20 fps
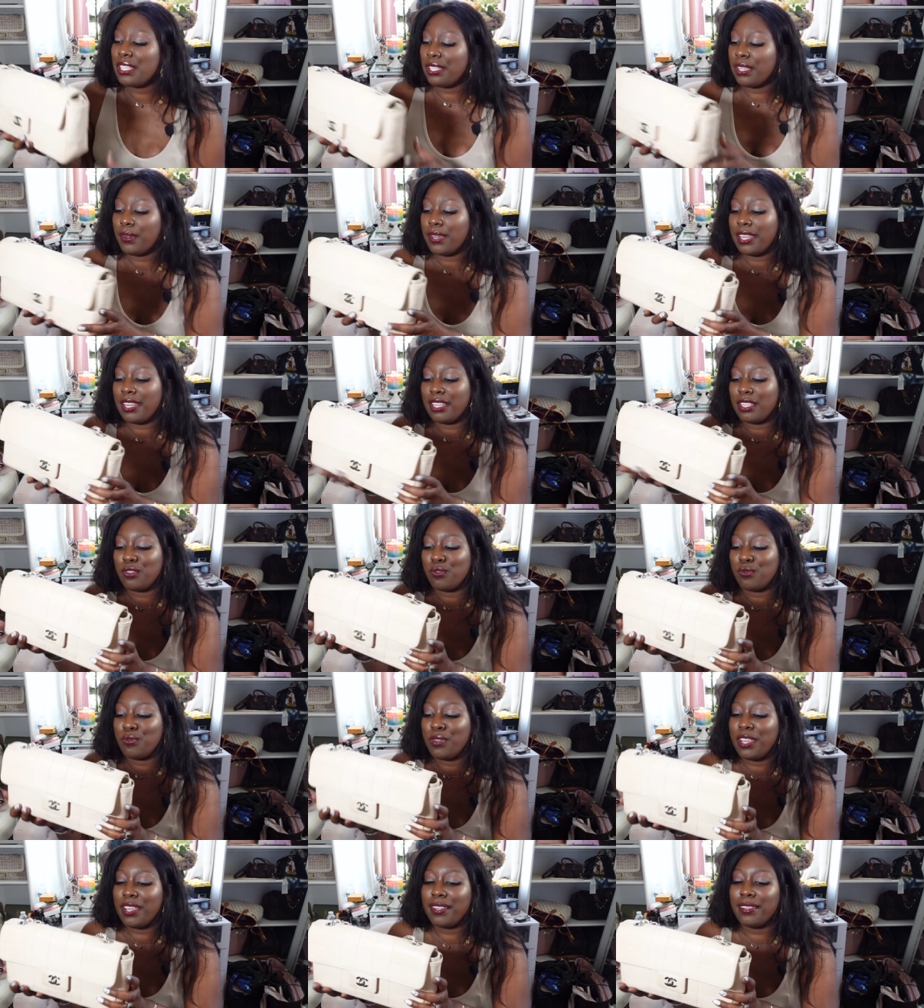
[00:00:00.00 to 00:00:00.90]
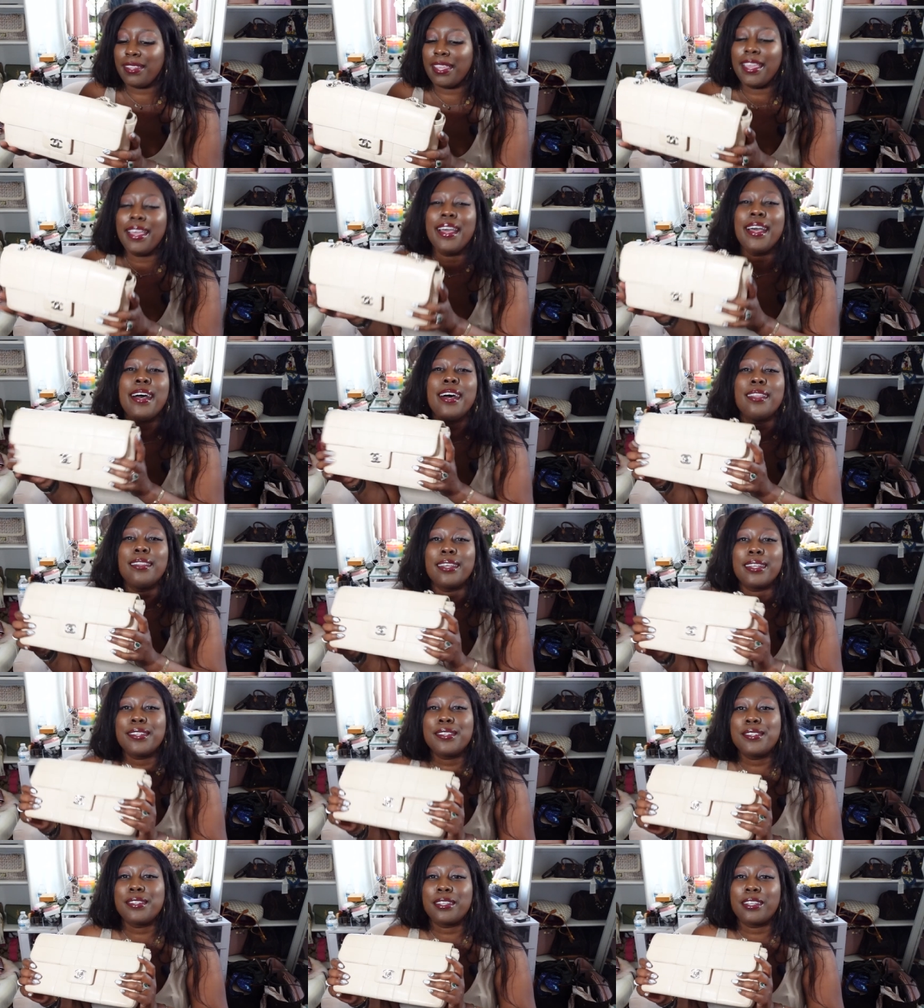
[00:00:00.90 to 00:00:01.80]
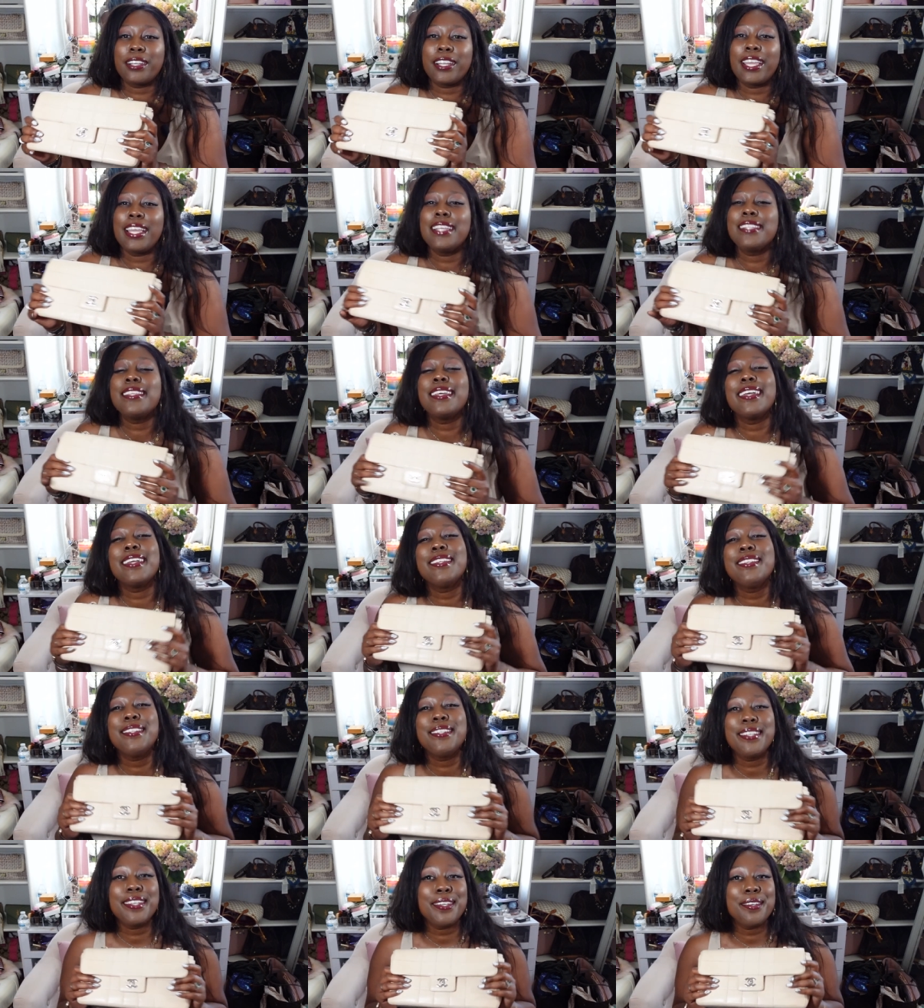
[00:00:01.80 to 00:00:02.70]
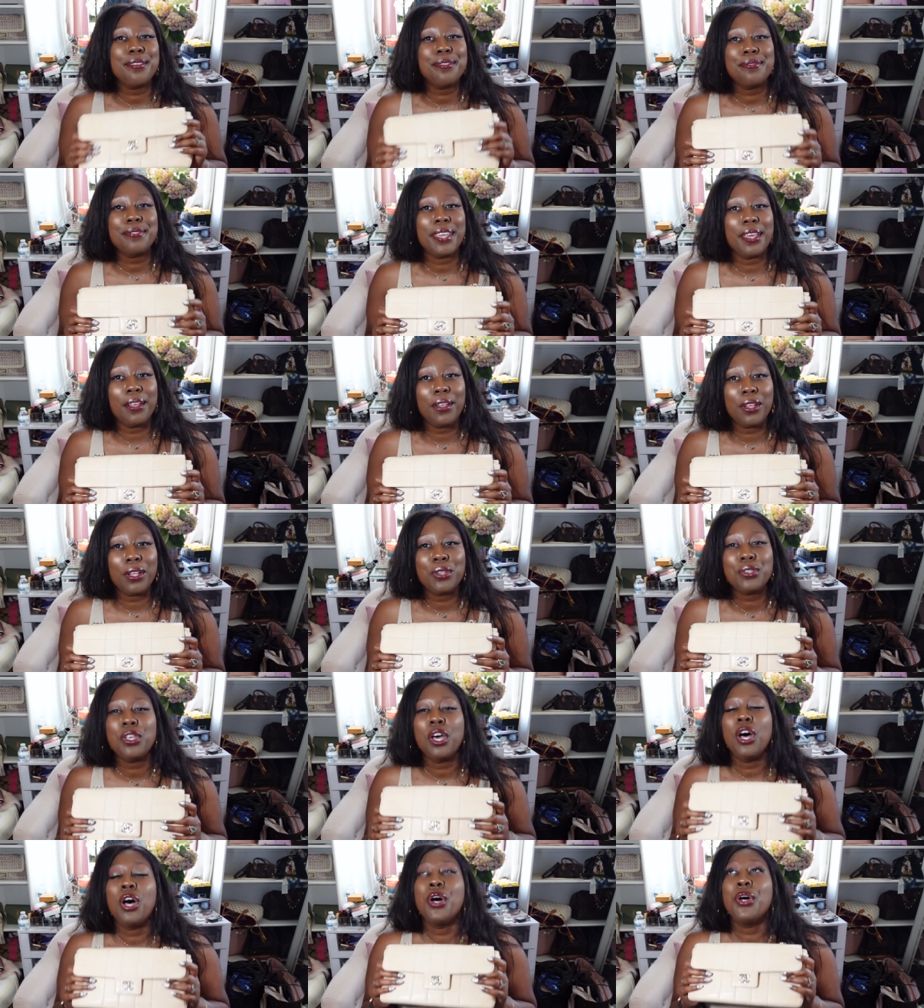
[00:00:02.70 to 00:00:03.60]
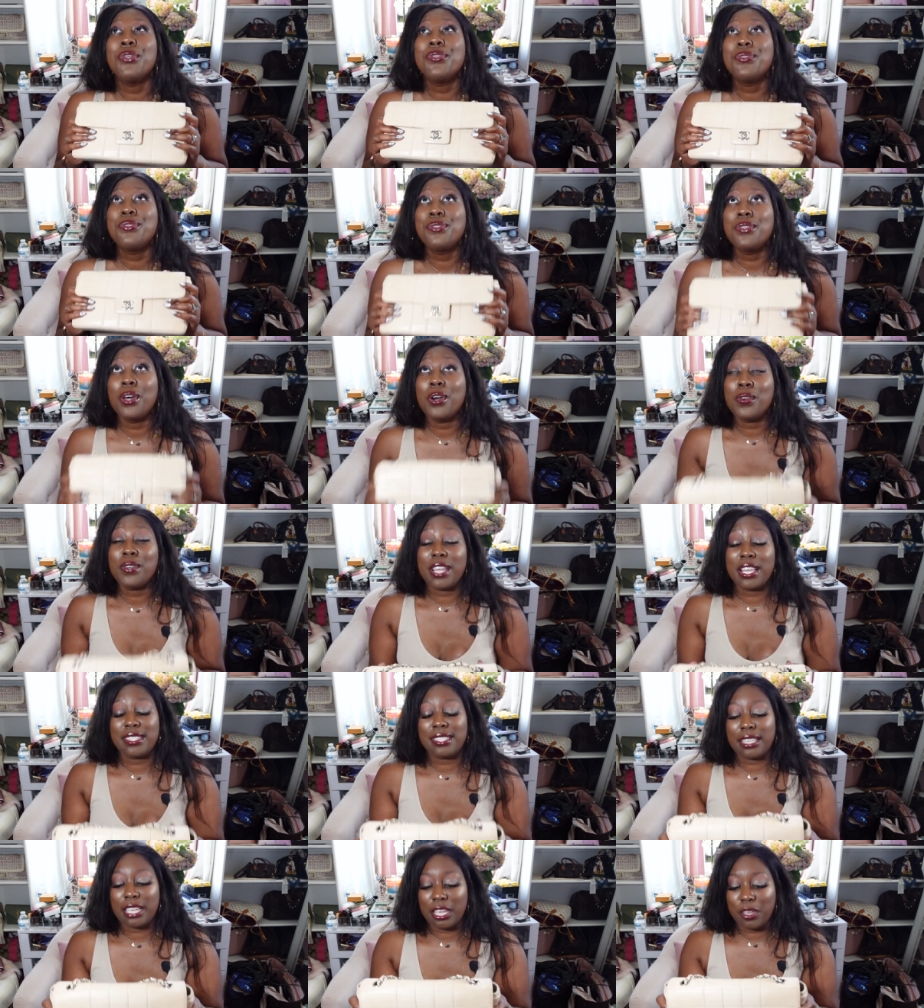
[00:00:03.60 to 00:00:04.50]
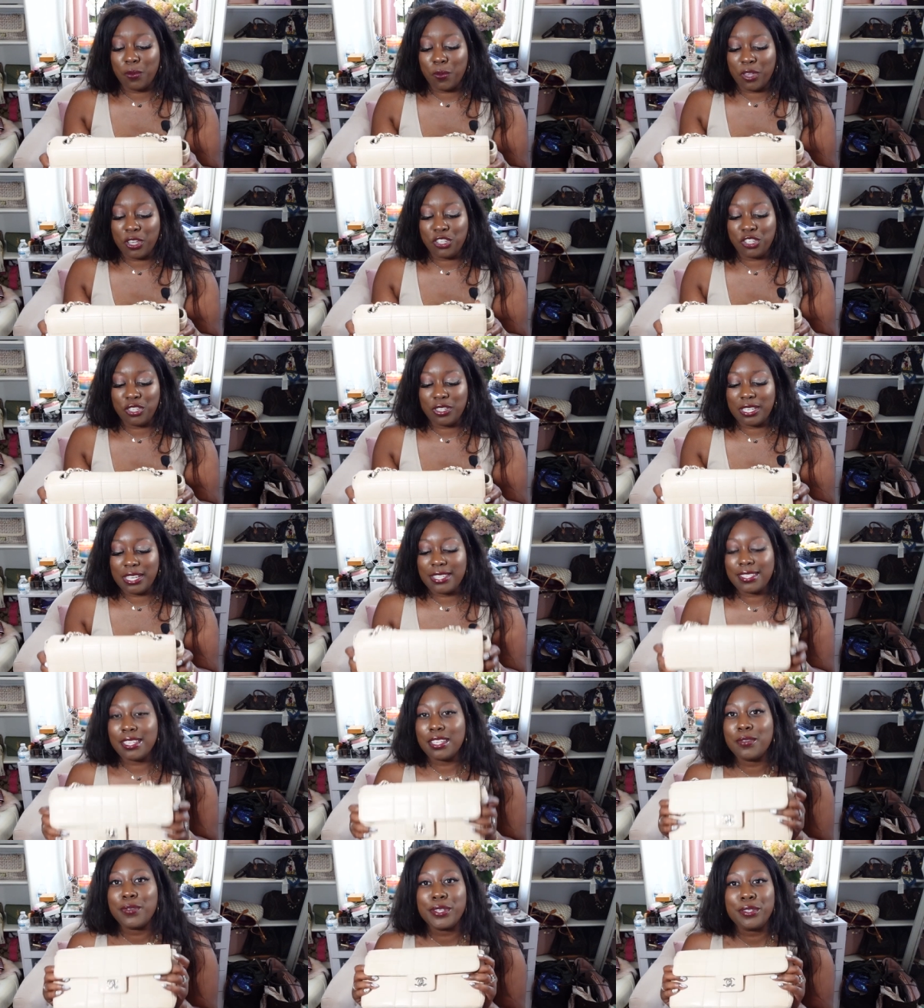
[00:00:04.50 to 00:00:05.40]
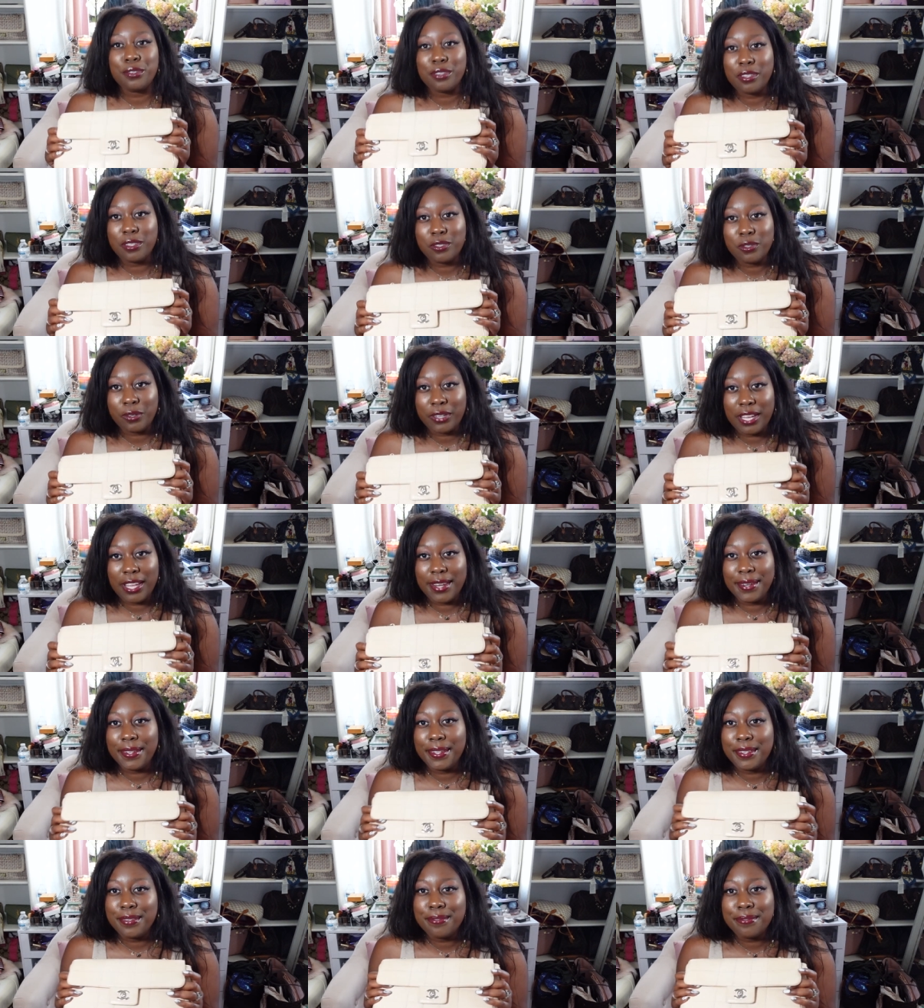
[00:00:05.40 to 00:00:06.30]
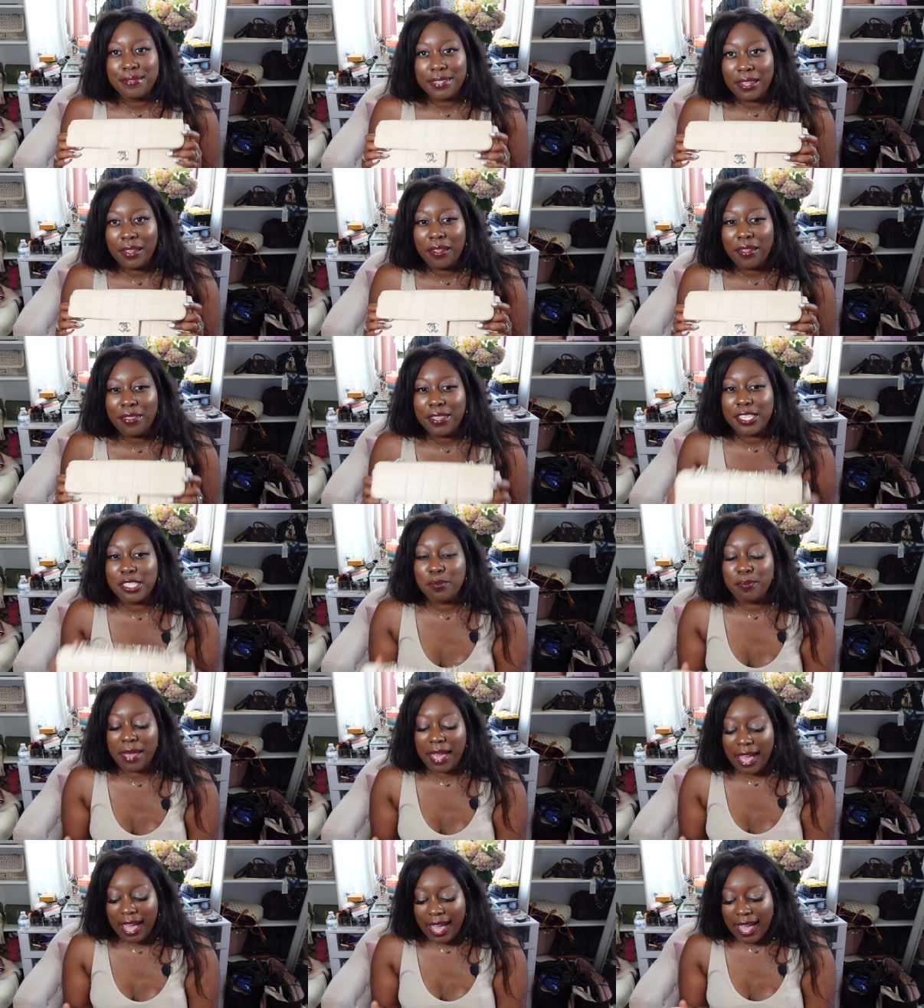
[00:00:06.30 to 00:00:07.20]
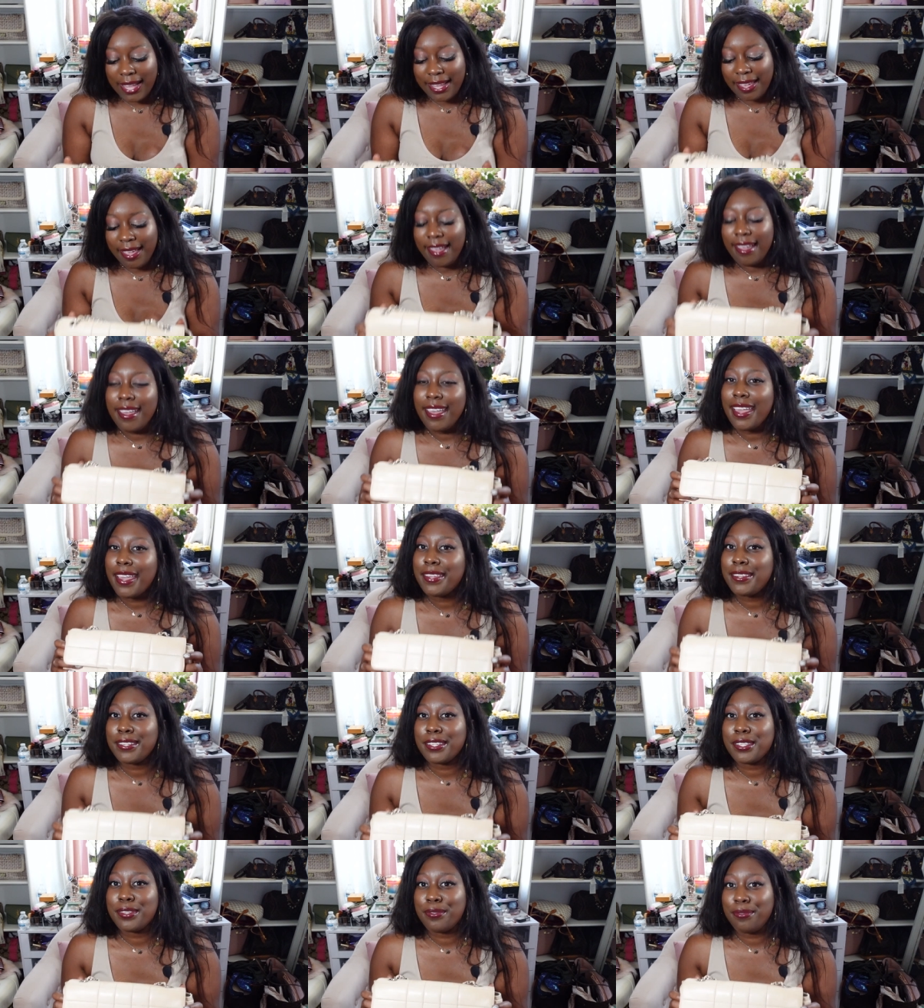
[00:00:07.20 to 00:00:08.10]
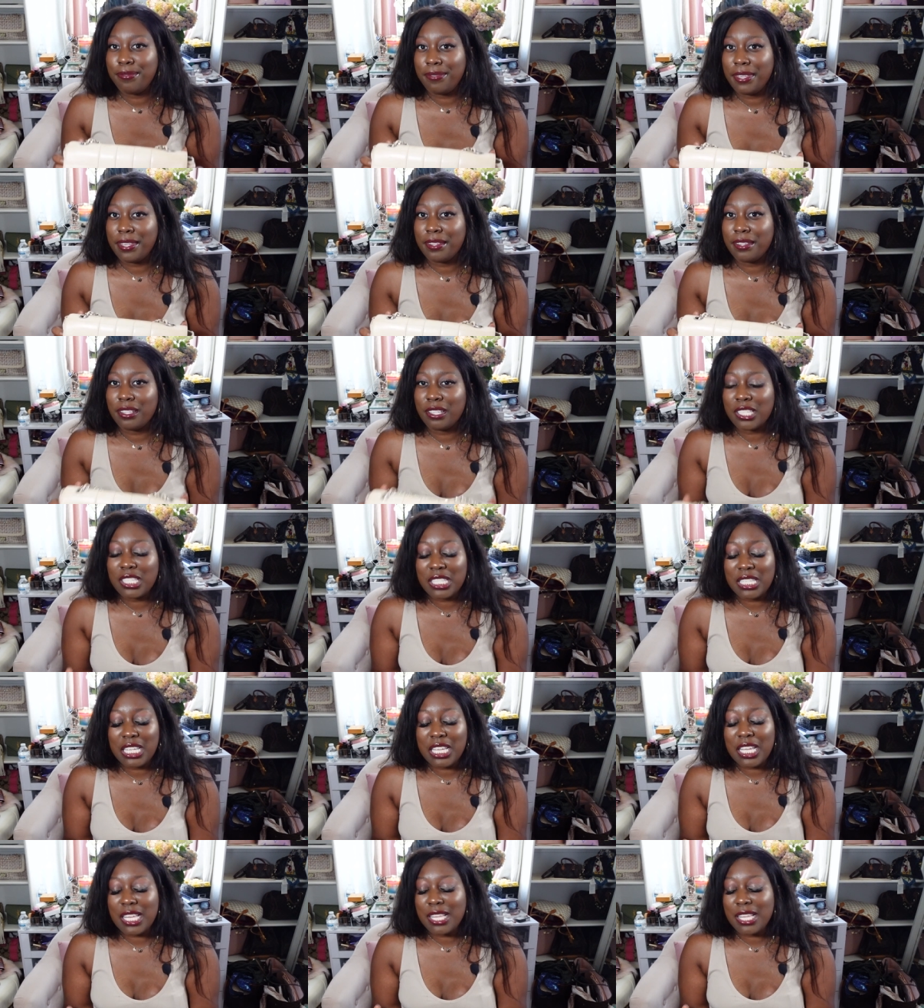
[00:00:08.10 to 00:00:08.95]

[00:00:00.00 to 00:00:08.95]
So it is really luxurious and she feels so nice. Like, I wish you guys could reach the screen and feel this bag. It just feels